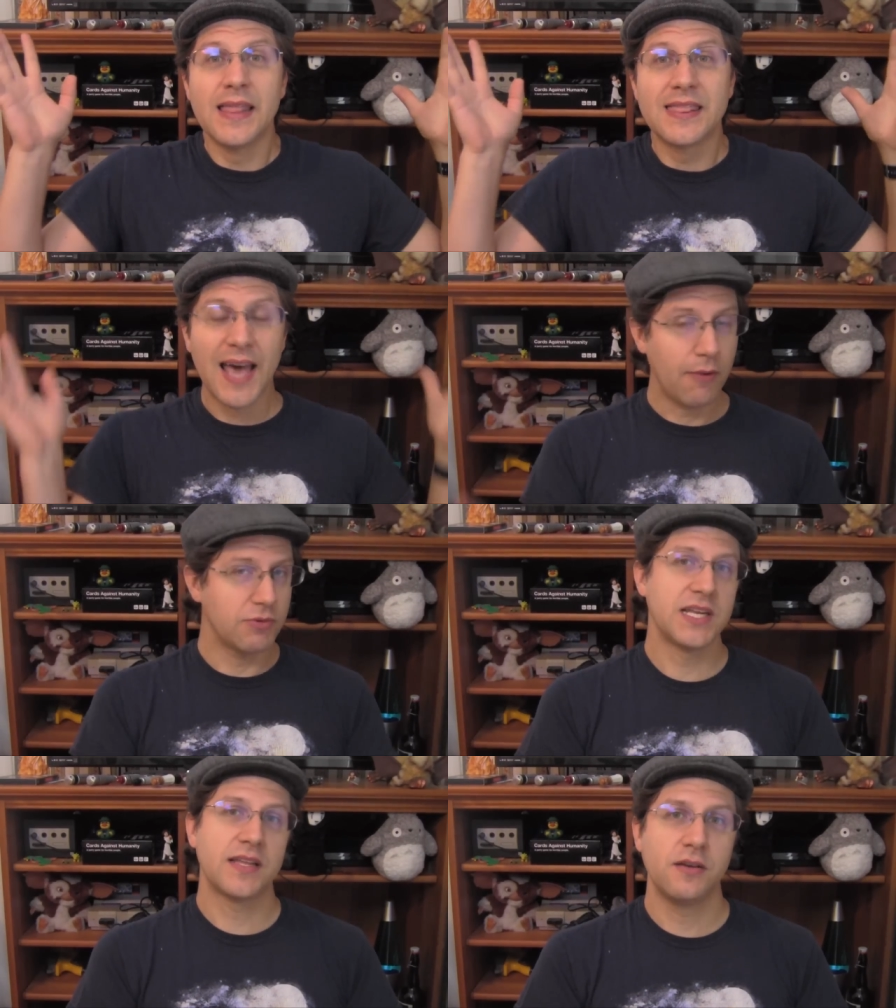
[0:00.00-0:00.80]
that
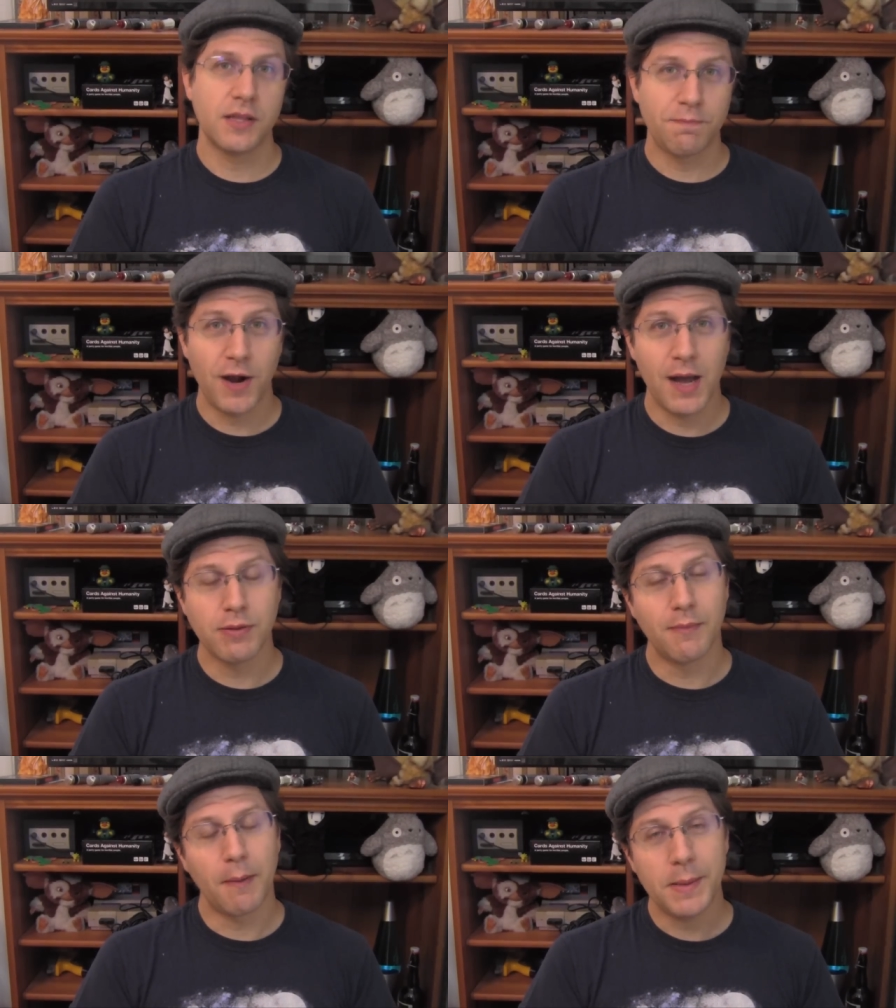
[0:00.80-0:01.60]
was not the only
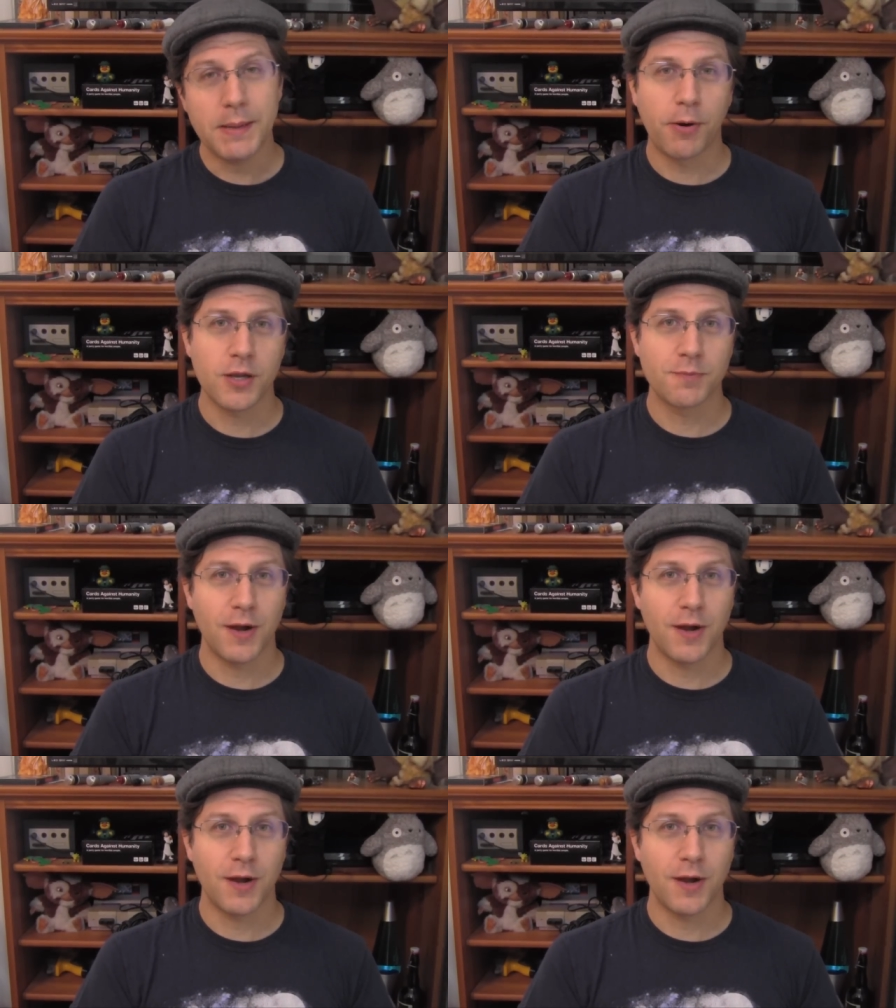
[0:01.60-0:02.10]
problem. A big part of the